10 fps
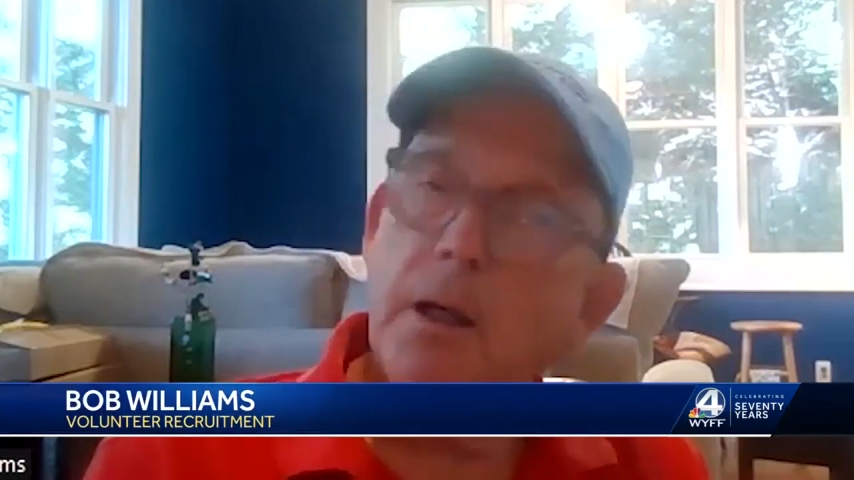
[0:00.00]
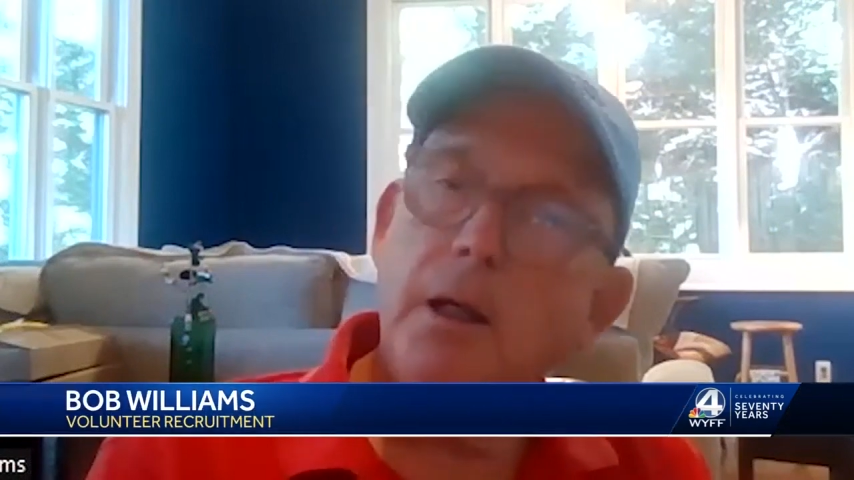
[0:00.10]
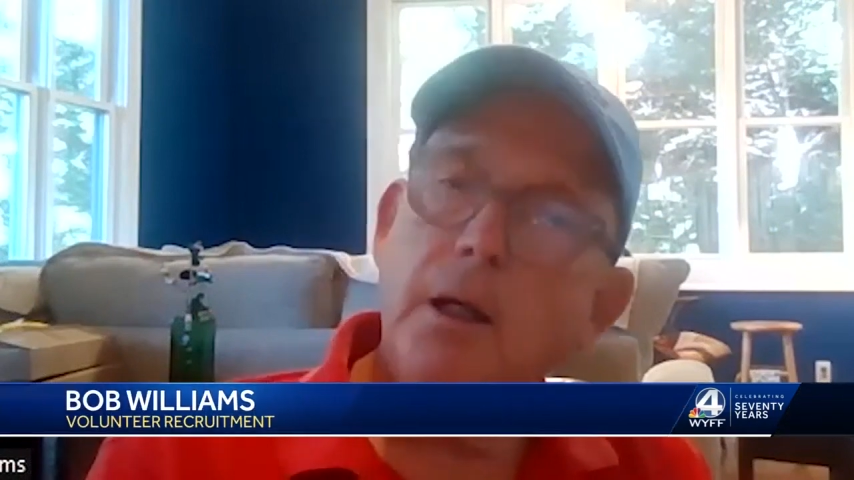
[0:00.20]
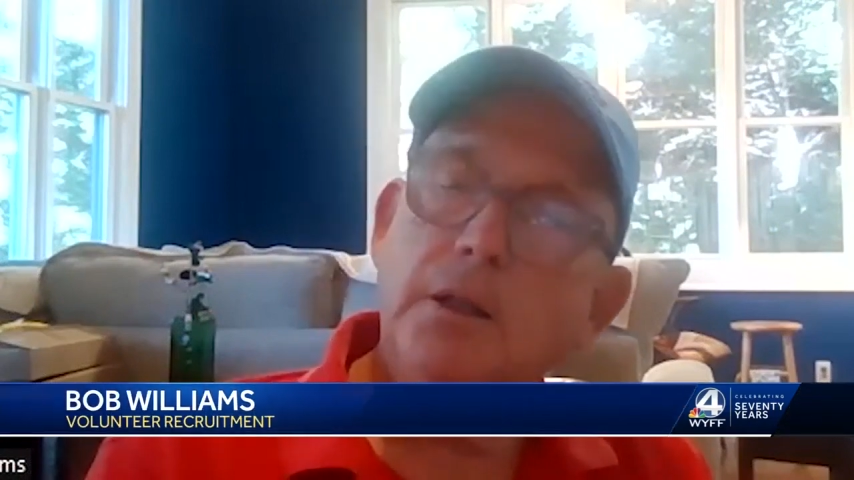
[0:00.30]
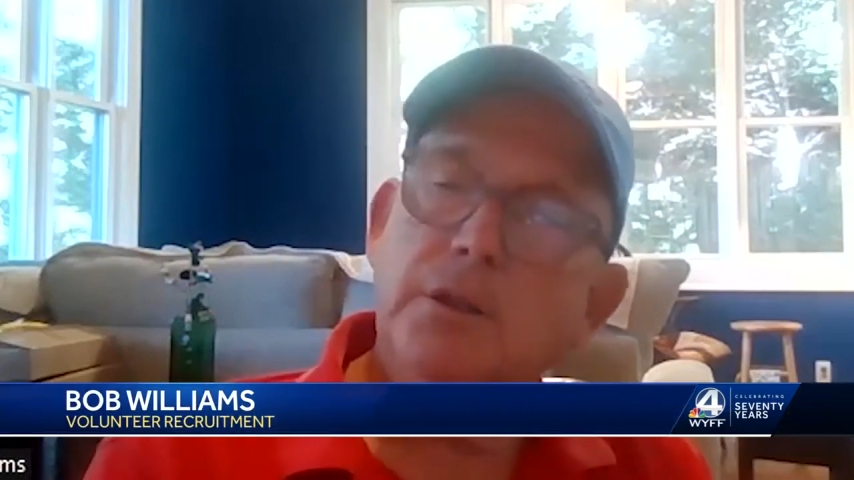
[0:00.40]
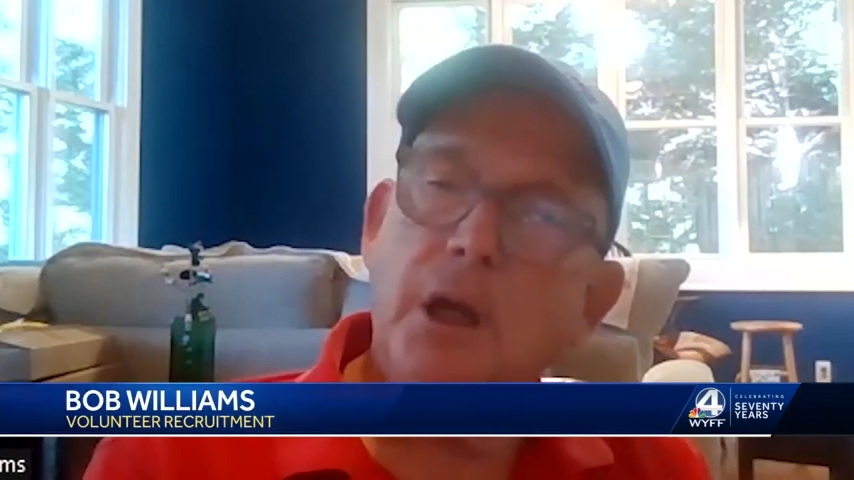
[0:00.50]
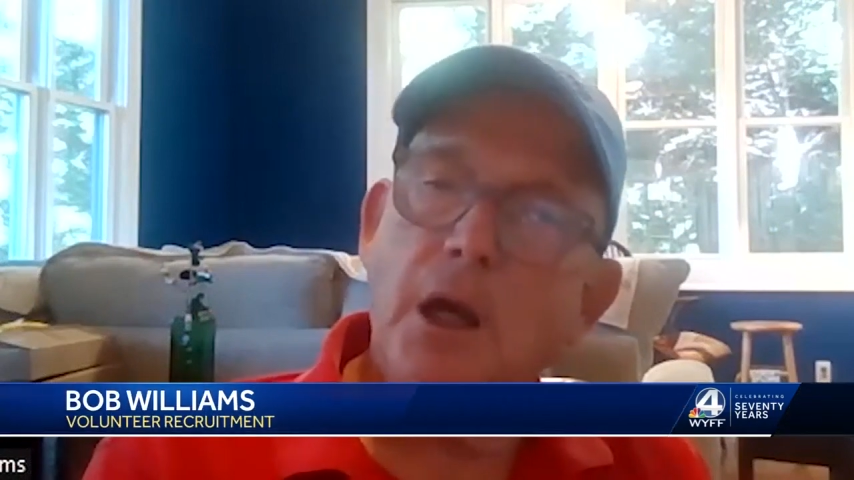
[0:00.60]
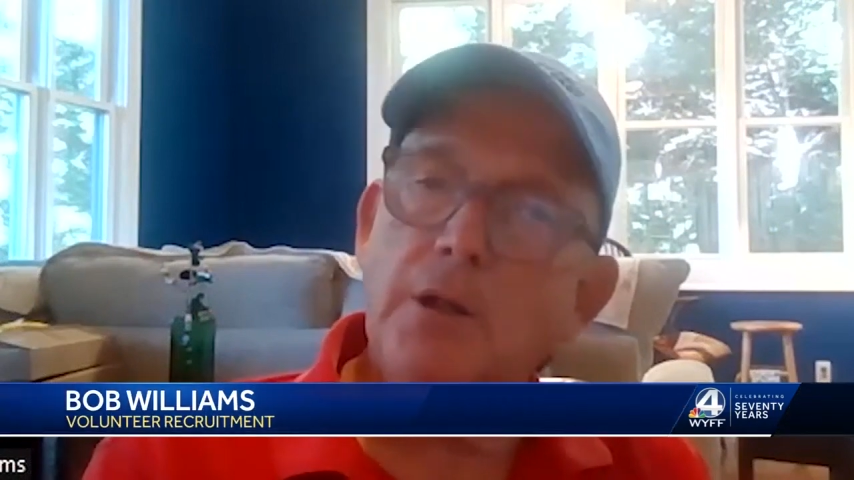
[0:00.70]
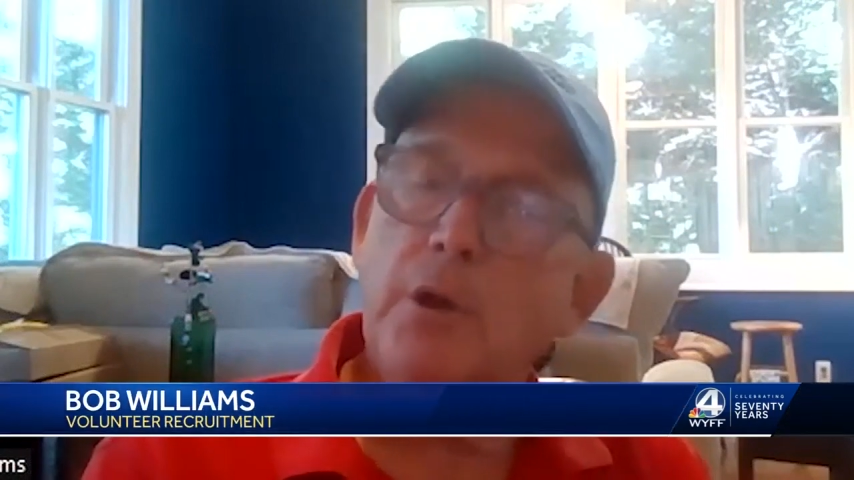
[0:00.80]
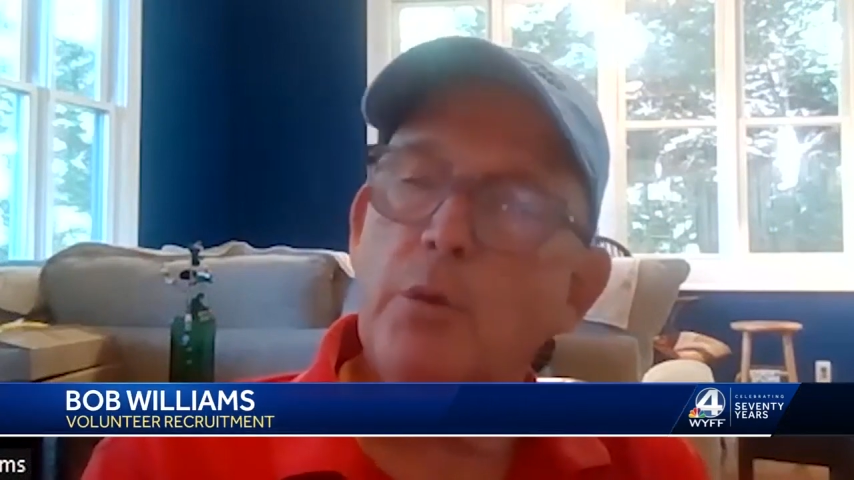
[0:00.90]
To
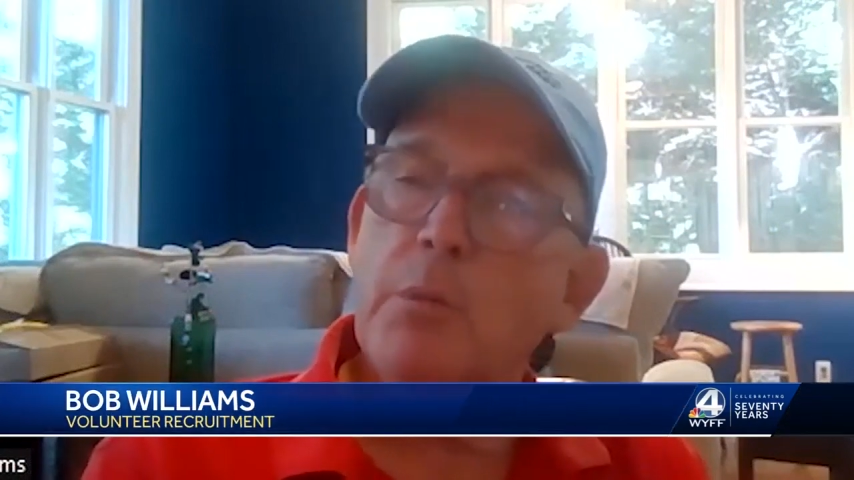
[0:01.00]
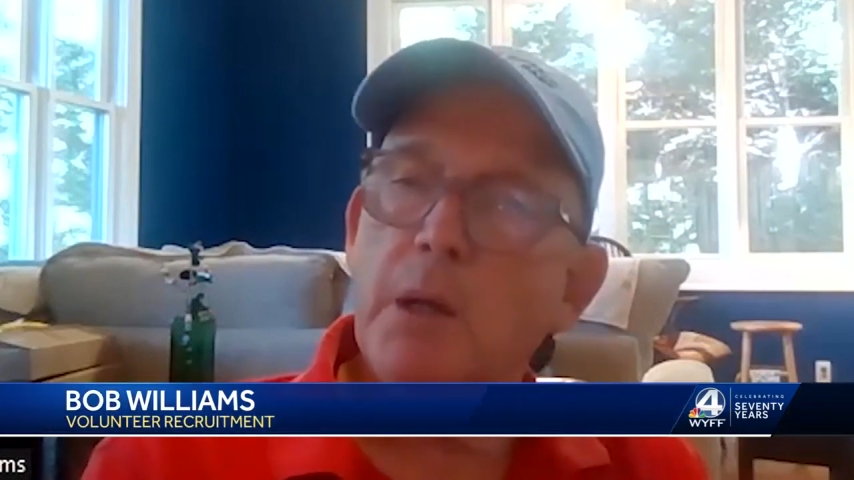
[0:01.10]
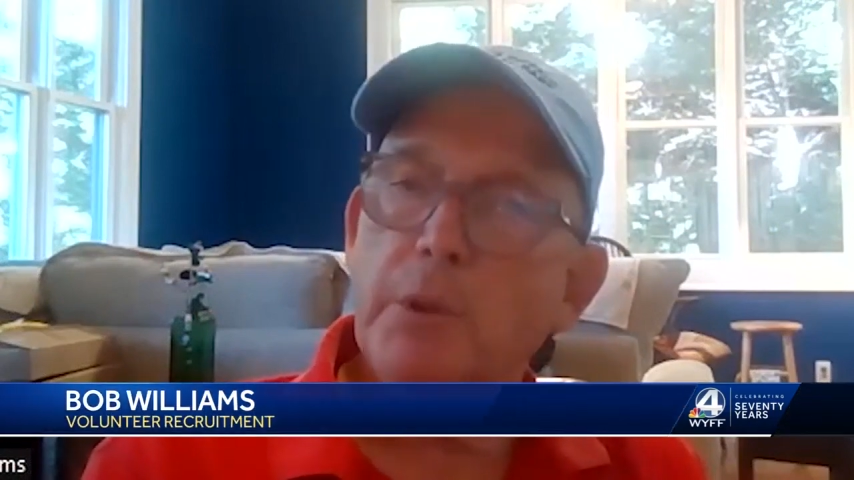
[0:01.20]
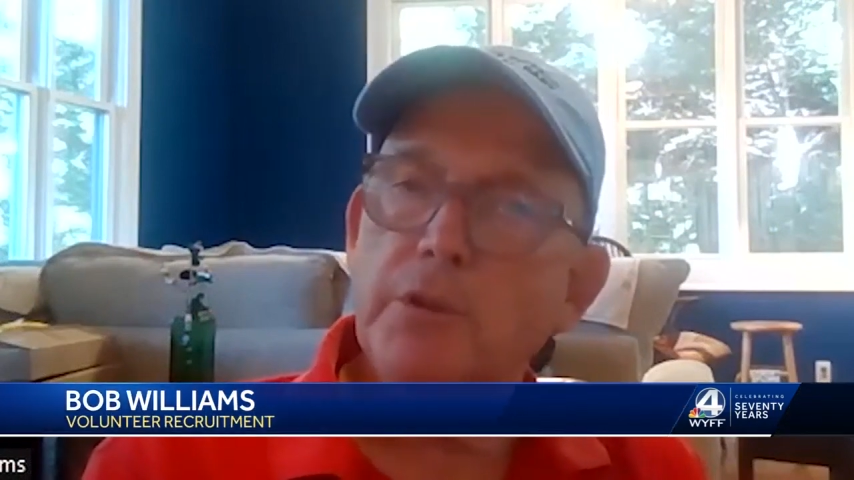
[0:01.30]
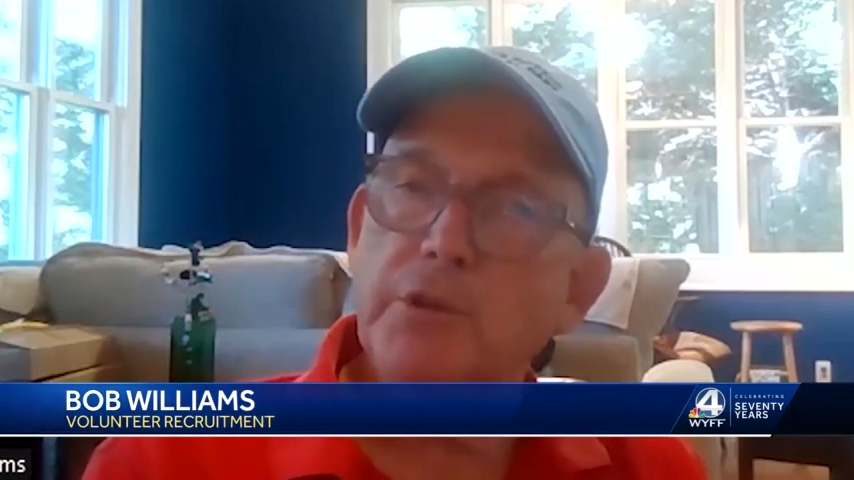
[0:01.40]
honor her memory,